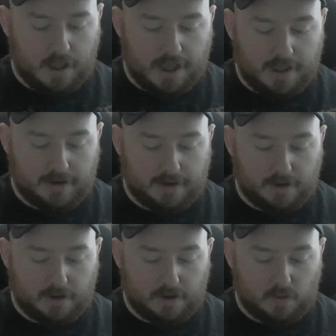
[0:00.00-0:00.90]
and
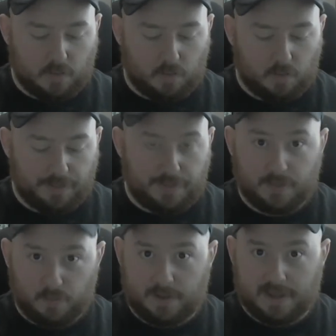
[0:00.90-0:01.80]

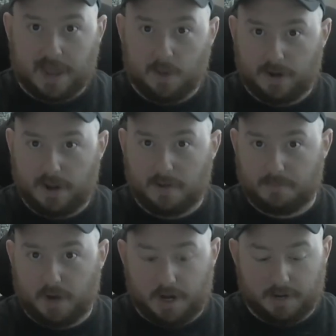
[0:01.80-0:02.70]
within the week I went out
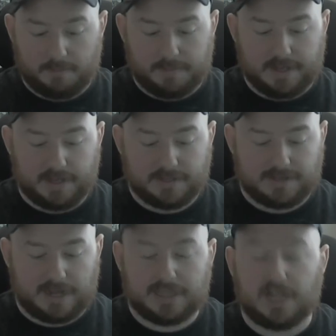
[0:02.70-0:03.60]
and bought it
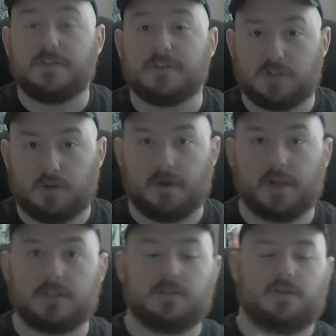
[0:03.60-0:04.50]
because I loved it so
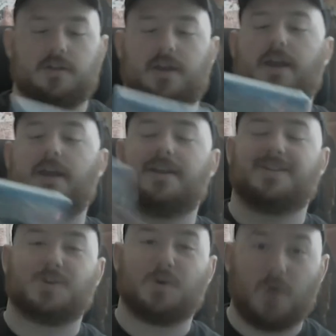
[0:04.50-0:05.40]
much, and
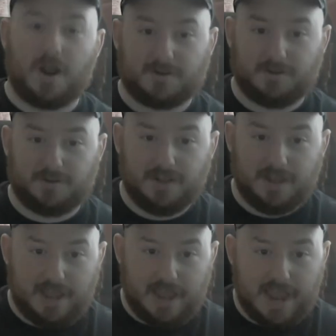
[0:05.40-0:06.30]
it's Chronicle.
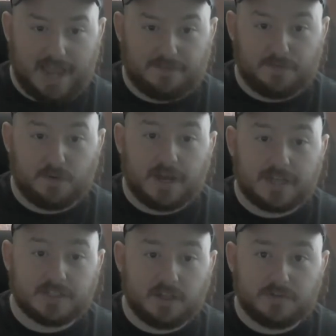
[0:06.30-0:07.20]
And if you
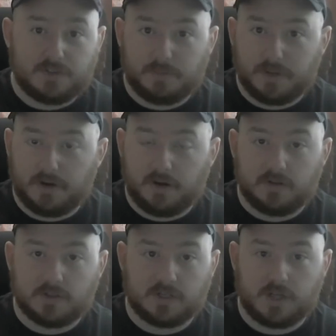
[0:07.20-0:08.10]
guys love
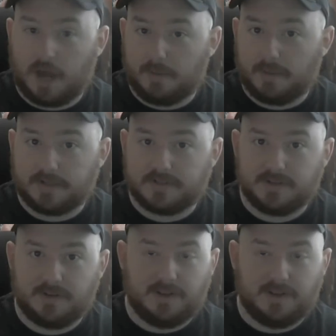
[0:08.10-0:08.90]
superheroes, comics,